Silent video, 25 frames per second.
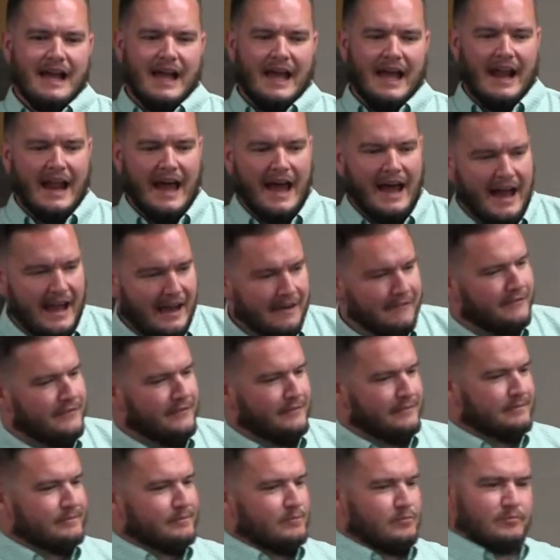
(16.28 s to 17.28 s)
And I've
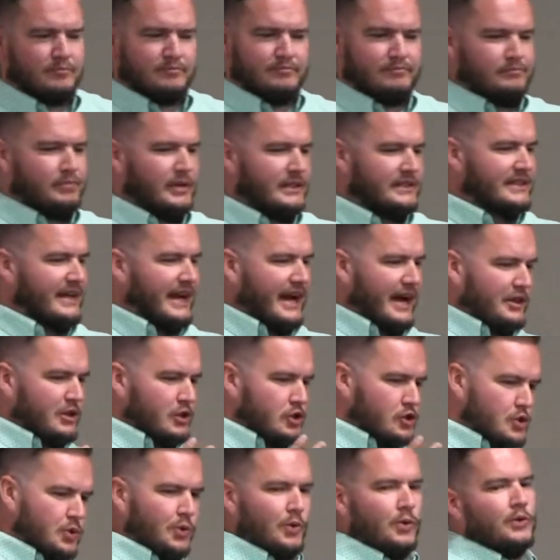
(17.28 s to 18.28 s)
put together
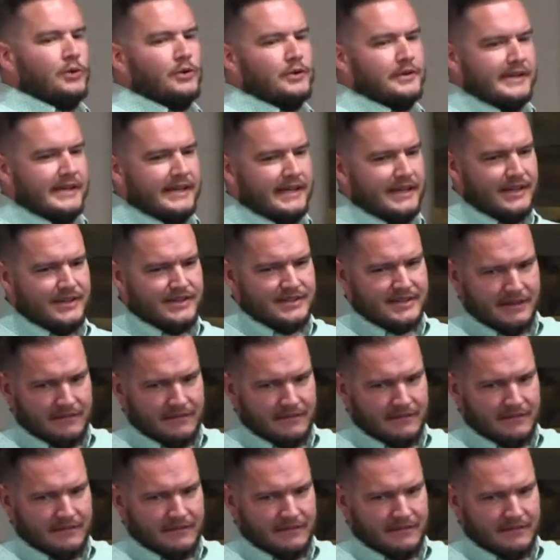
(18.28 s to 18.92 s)
toys